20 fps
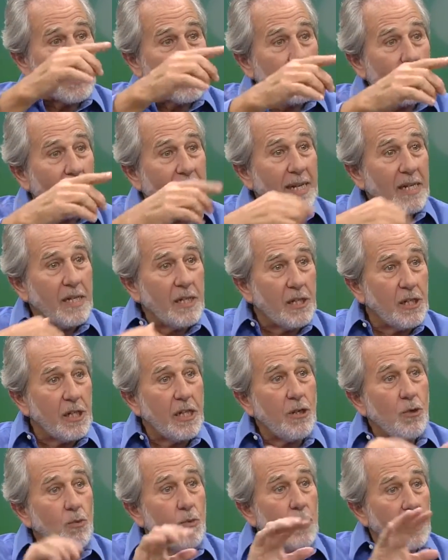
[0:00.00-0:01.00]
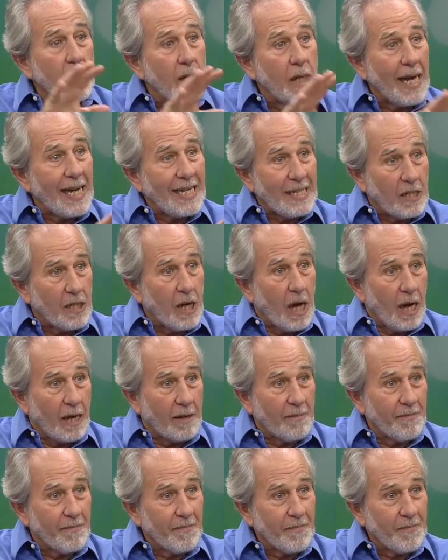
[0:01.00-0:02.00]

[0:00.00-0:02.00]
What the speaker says: So I can see you with the lights on,